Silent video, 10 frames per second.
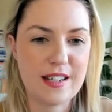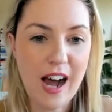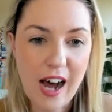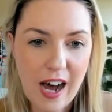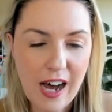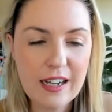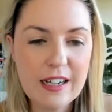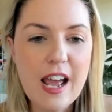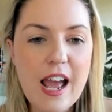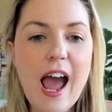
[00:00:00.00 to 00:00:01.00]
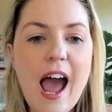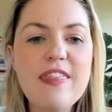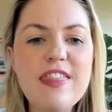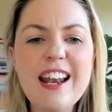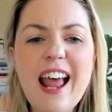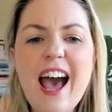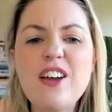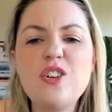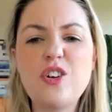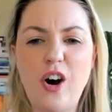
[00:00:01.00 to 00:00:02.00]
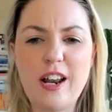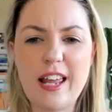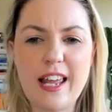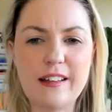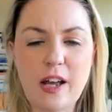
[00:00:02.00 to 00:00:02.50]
are and then how you got here?